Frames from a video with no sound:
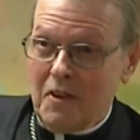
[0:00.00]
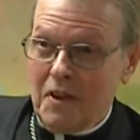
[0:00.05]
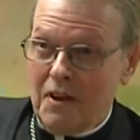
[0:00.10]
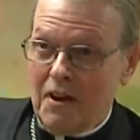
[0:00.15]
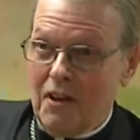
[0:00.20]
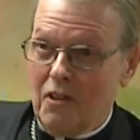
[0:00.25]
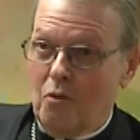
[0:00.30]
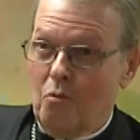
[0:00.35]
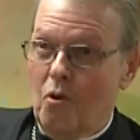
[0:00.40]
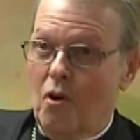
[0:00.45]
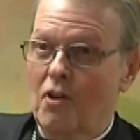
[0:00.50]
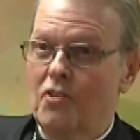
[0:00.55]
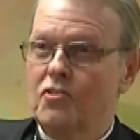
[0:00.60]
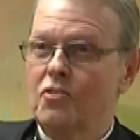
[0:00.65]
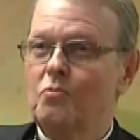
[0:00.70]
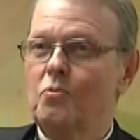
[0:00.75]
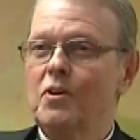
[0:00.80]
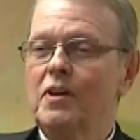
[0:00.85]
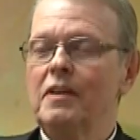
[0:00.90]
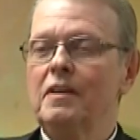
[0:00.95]
In other
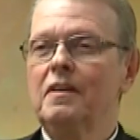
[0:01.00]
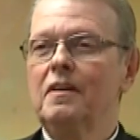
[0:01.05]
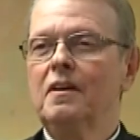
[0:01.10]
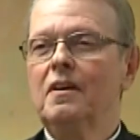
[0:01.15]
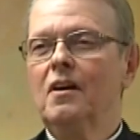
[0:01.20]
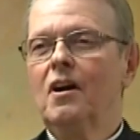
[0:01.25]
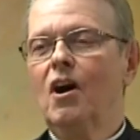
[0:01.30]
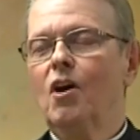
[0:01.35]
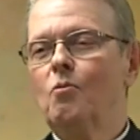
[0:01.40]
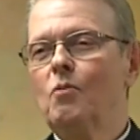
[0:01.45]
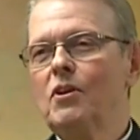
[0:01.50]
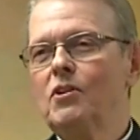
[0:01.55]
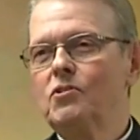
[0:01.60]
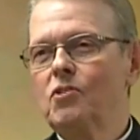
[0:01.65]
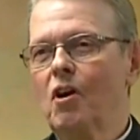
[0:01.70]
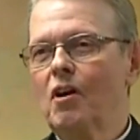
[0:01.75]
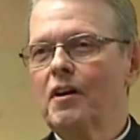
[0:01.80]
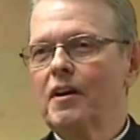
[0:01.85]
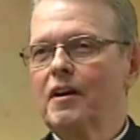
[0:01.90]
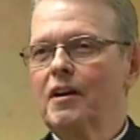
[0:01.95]
words, are we are we
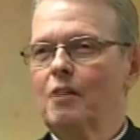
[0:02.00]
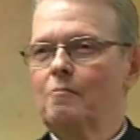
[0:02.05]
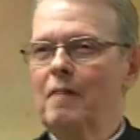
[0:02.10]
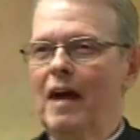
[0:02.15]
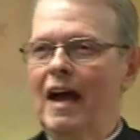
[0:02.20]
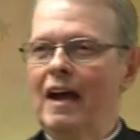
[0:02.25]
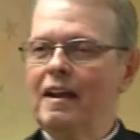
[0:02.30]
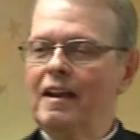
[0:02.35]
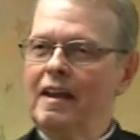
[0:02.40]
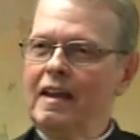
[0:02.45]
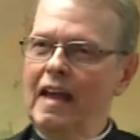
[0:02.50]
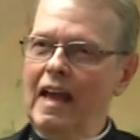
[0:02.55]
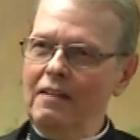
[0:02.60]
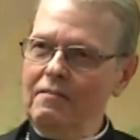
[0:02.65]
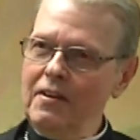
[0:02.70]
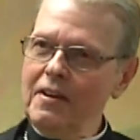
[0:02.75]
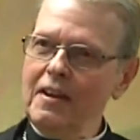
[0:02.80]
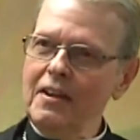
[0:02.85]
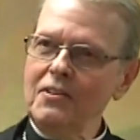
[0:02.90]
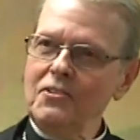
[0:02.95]
talking about
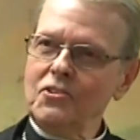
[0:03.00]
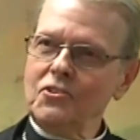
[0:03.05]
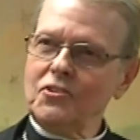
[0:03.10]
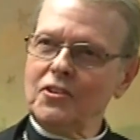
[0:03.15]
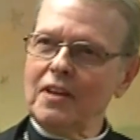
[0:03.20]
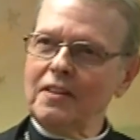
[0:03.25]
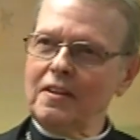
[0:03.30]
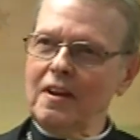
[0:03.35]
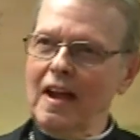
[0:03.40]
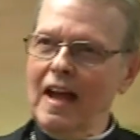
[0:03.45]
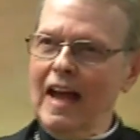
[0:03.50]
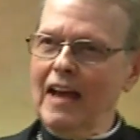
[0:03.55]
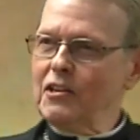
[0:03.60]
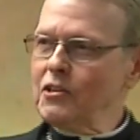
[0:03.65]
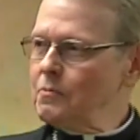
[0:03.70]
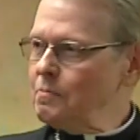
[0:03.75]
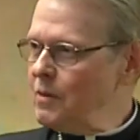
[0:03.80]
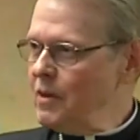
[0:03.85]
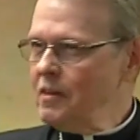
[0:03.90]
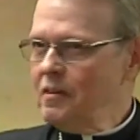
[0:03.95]
evidence that there
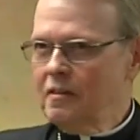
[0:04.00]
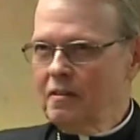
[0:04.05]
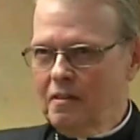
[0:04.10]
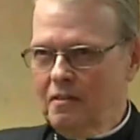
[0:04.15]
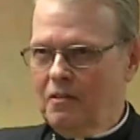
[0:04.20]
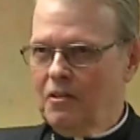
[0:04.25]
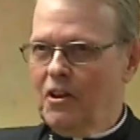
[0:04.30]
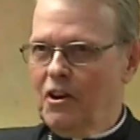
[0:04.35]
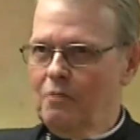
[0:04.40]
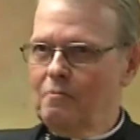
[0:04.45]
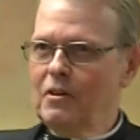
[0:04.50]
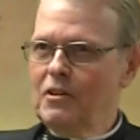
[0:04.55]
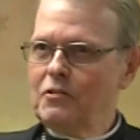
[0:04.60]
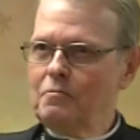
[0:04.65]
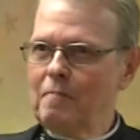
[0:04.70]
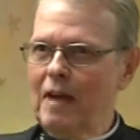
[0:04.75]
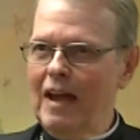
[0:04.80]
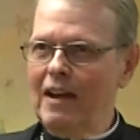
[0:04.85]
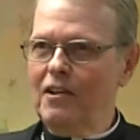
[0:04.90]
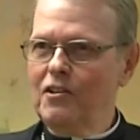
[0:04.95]
has been clear
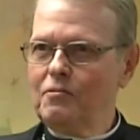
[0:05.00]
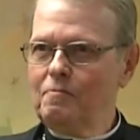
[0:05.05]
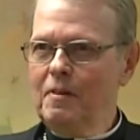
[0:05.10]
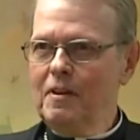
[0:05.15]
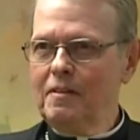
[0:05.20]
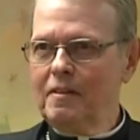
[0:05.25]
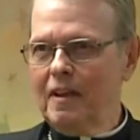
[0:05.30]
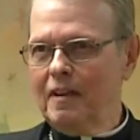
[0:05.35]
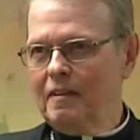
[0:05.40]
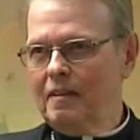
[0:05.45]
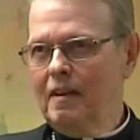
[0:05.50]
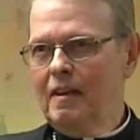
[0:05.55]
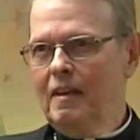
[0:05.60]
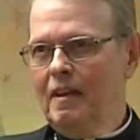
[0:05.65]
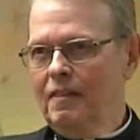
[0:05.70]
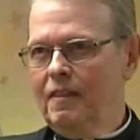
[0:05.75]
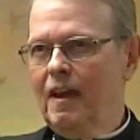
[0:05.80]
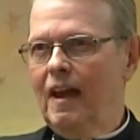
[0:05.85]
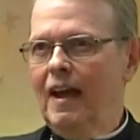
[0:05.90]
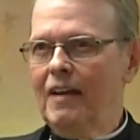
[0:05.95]
mismanagement and
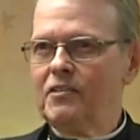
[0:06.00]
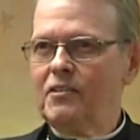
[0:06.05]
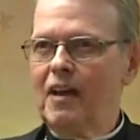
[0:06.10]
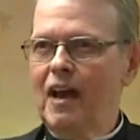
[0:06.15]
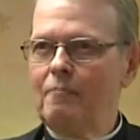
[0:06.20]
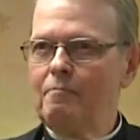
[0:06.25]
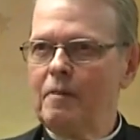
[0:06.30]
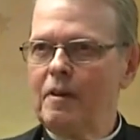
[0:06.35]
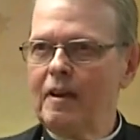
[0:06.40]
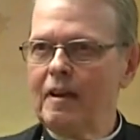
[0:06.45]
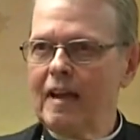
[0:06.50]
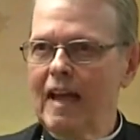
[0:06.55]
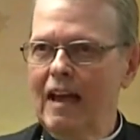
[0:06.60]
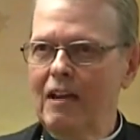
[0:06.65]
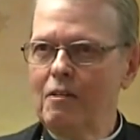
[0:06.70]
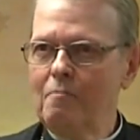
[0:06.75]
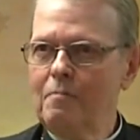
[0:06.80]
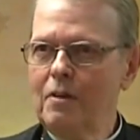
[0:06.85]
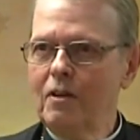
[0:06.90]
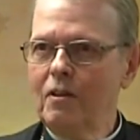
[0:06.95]
there has not been
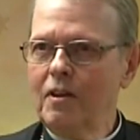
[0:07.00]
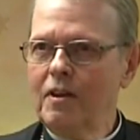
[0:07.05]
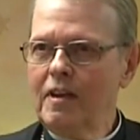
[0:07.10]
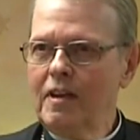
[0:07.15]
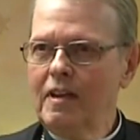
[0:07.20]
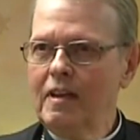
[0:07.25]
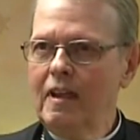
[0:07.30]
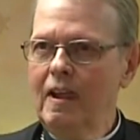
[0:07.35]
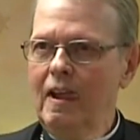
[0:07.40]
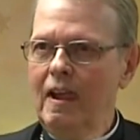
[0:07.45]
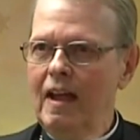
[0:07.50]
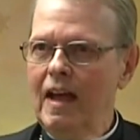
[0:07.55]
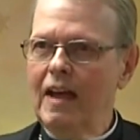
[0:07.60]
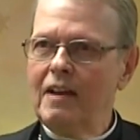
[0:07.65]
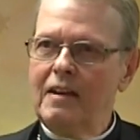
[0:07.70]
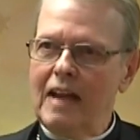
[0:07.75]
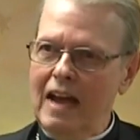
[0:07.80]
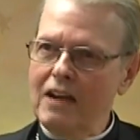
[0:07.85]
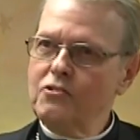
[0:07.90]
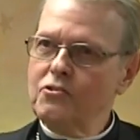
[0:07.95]
accountability?
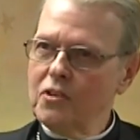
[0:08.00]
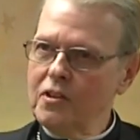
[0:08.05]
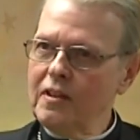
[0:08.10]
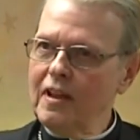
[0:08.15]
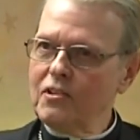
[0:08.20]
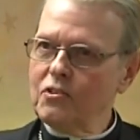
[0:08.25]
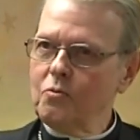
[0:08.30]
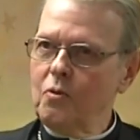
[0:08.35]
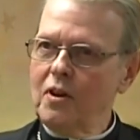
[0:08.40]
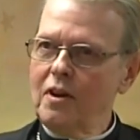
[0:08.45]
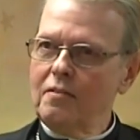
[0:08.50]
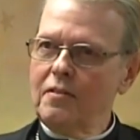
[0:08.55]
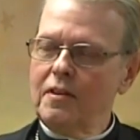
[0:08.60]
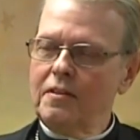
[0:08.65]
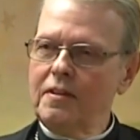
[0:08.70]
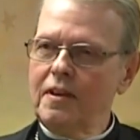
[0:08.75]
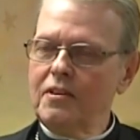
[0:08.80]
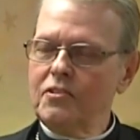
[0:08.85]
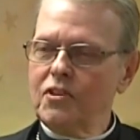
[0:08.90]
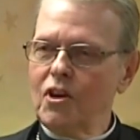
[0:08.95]
And naturally, that's one of
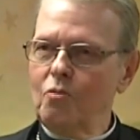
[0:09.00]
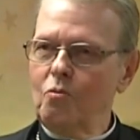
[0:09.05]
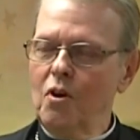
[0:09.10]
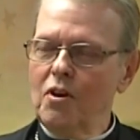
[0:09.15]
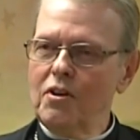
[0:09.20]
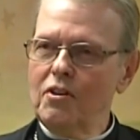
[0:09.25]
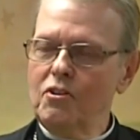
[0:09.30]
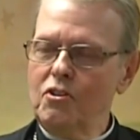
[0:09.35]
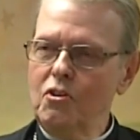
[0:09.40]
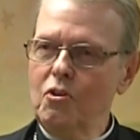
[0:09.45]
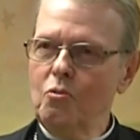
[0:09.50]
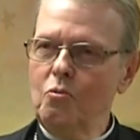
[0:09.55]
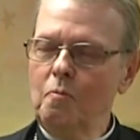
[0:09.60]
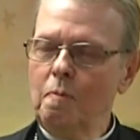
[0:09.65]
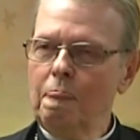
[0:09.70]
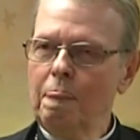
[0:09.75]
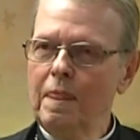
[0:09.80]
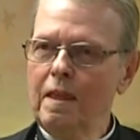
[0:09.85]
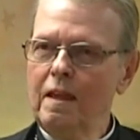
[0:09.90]
the things I want to do